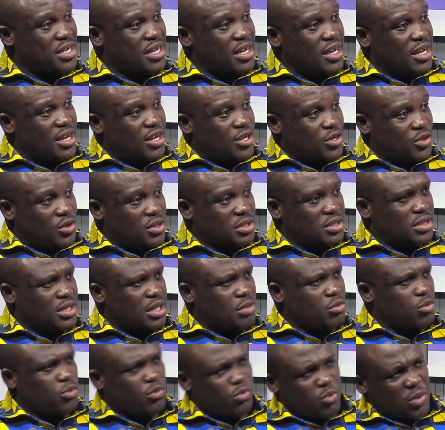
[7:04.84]
Mm. You
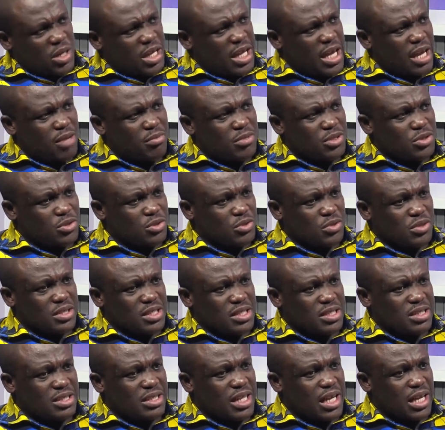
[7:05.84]
understand me? We came into
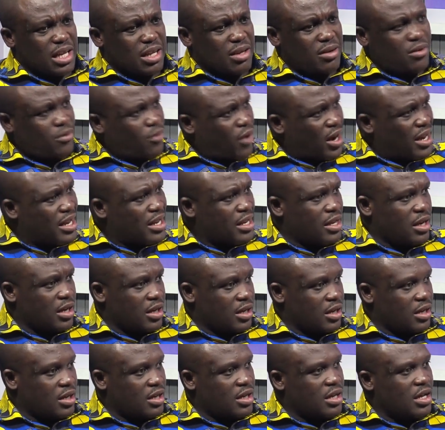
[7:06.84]
this thing quite
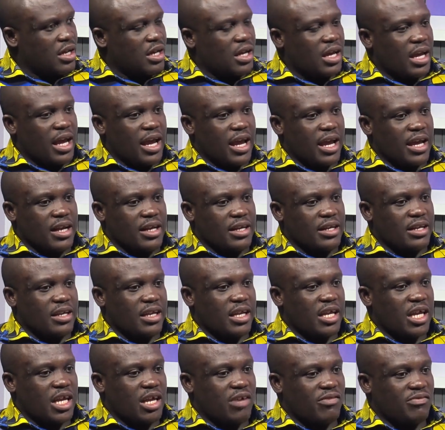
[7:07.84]
young. And
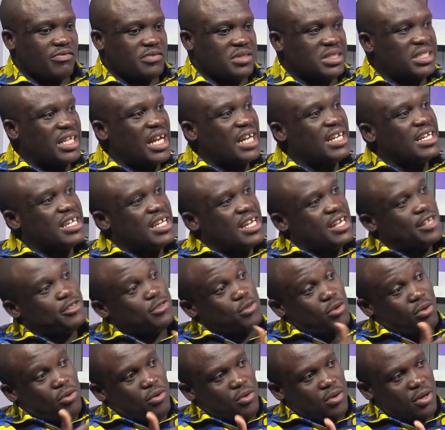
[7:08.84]
if ten
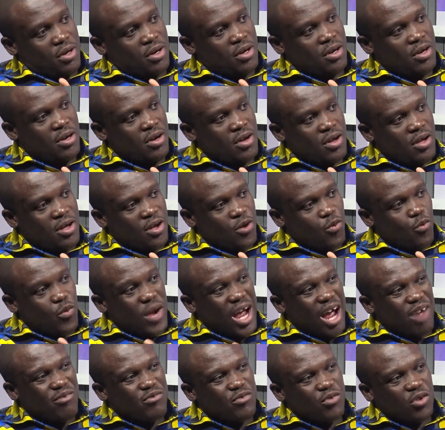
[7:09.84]
years on,
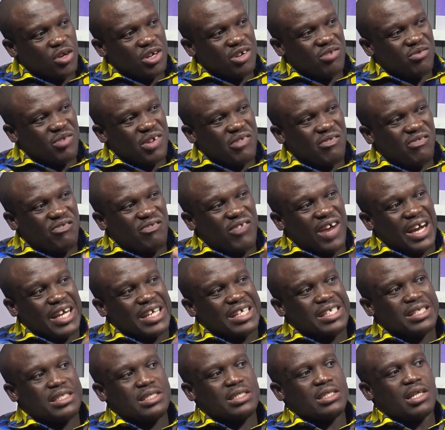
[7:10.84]
we have not
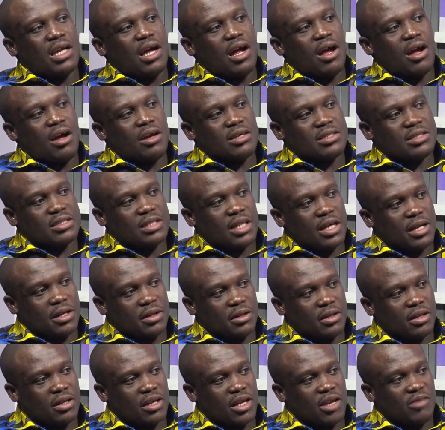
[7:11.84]
refined our
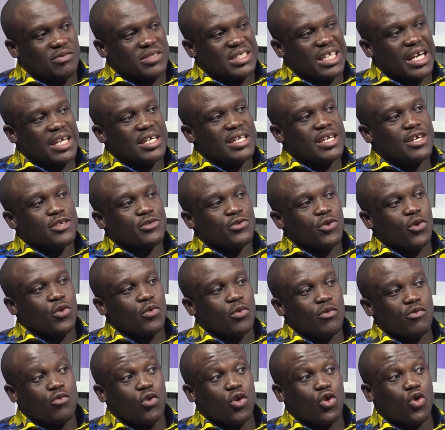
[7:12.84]
style, if ten years
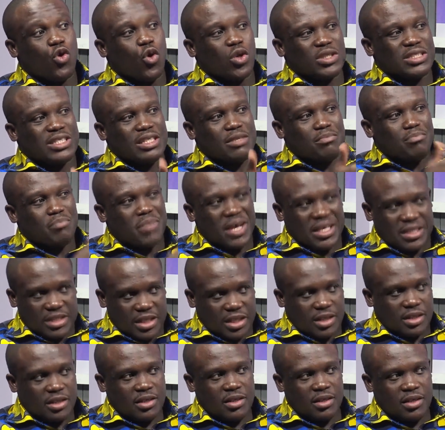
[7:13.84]
on, we've not gotten
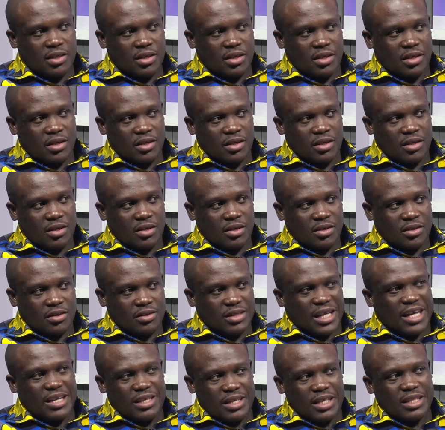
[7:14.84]
better,
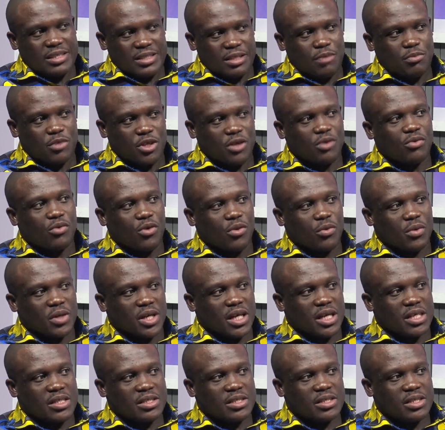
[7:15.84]
then there's something wrong with
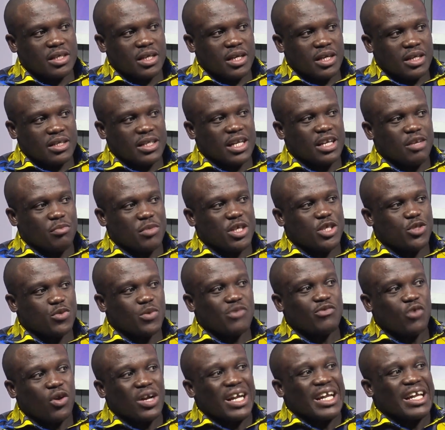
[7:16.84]
us. Then it means
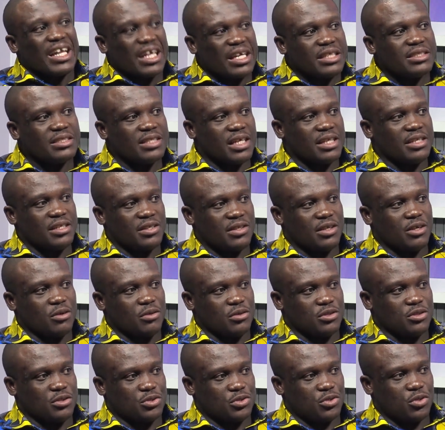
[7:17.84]
we've not learnt anything on the